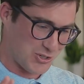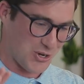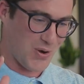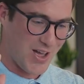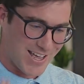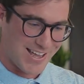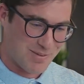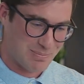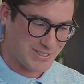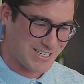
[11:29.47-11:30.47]
So
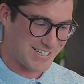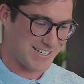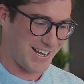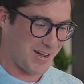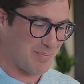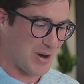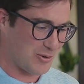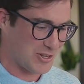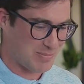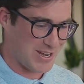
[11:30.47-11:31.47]
please bear
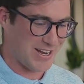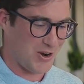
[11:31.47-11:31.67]
with me.